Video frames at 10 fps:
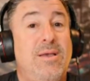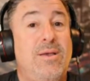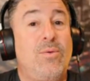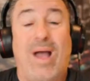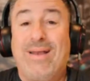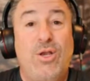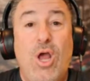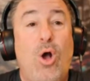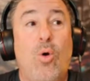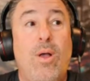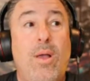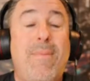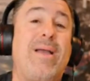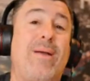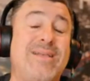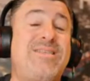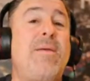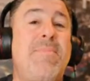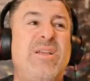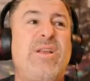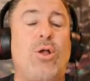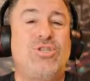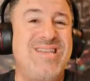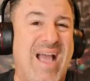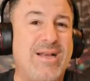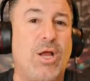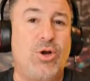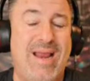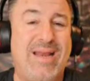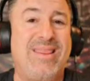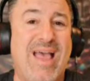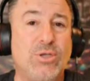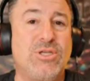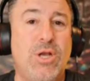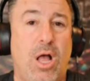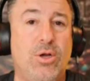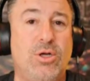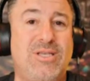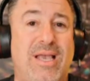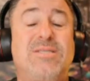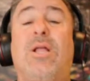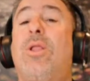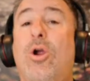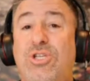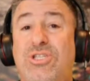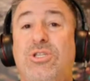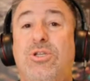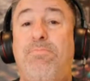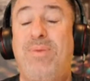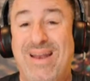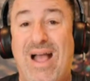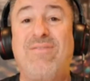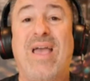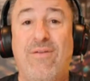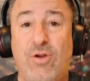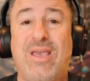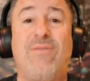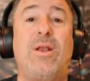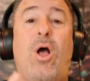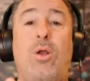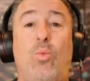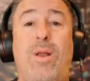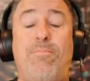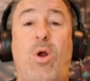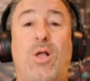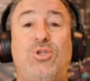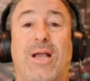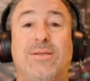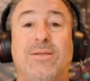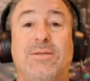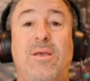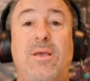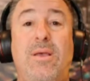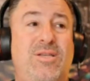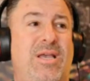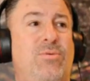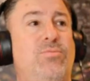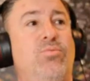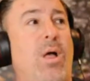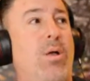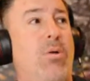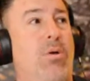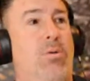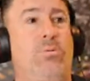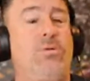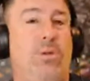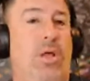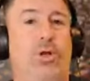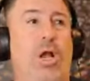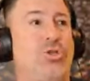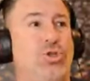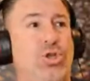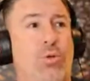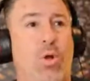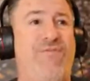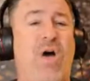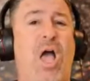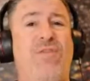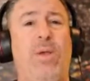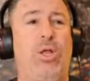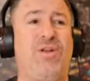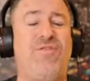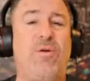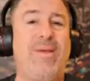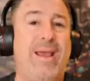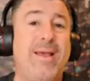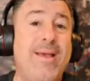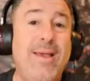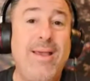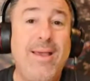I didn't know. My, I say a million dollars, $980,000 is the largest bid I've ever given on one project. And you say, well, oh, a lot of you guys are saying, well, 5 million for me.